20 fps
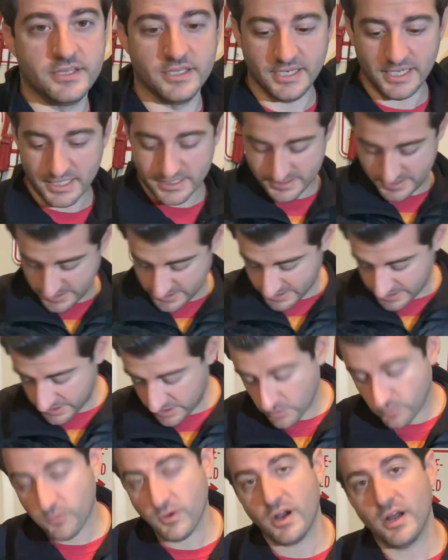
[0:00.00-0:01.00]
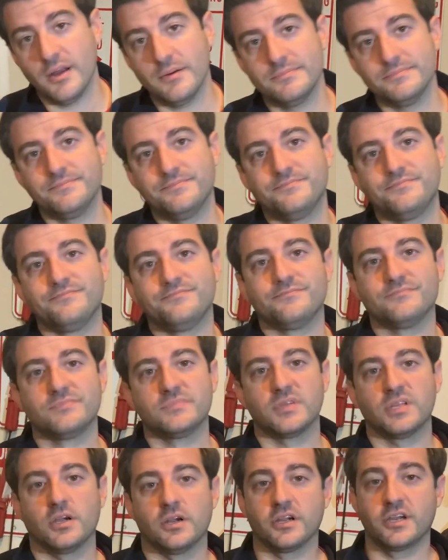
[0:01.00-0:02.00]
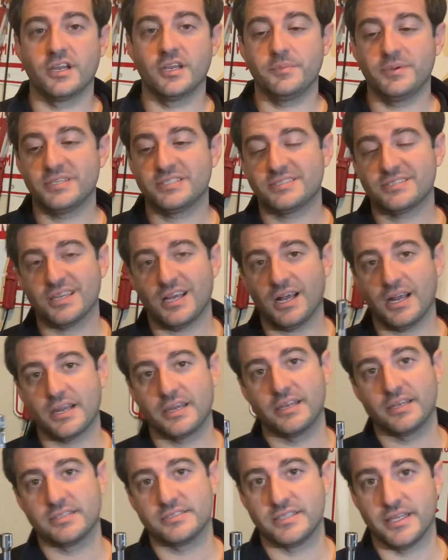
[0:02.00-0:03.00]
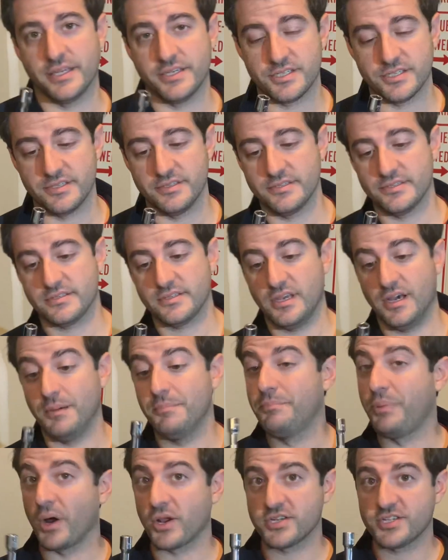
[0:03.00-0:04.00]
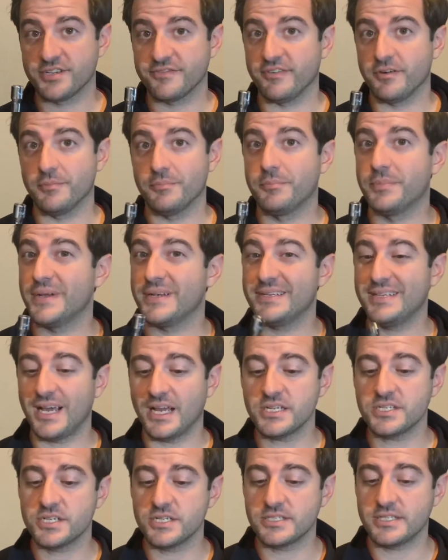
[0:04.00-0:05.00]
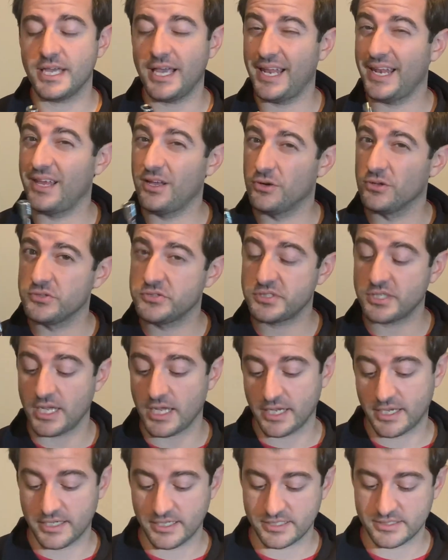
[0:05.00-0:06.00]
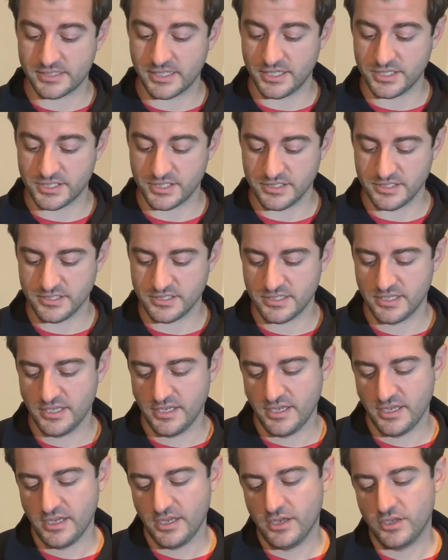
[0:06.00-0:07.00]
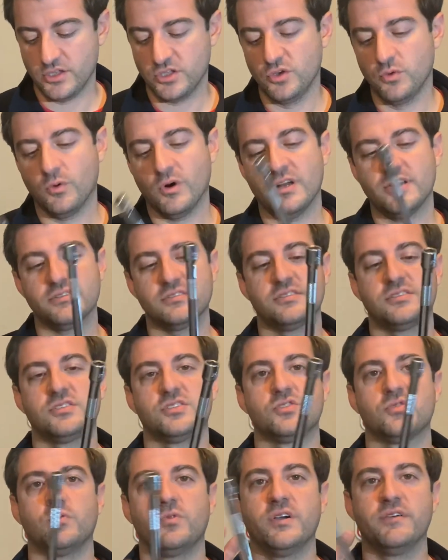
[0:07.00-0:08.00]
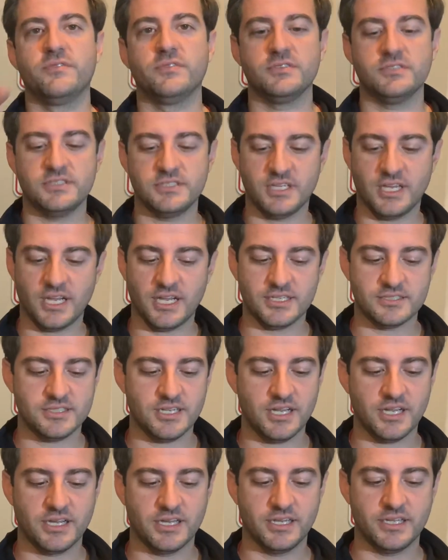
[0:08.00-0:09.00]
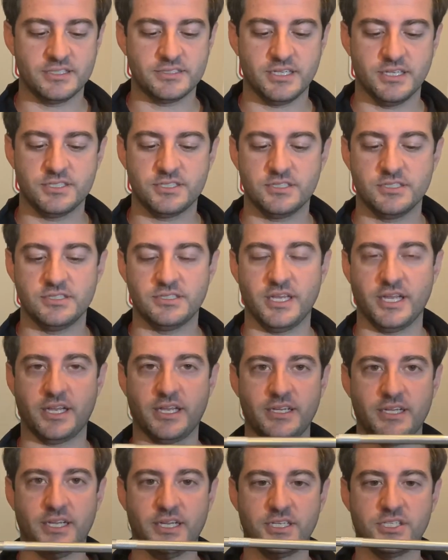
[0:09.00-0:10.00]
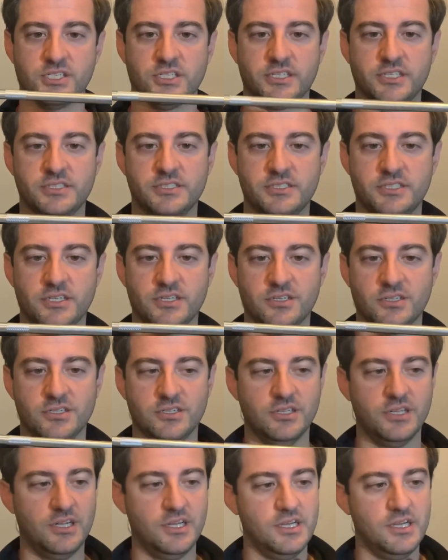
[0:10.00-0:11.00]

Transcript: next thing that you want are gonna be socket extensions, a bunch of them, but not just any old socket extensions. You want swivel socket extensions that can actually still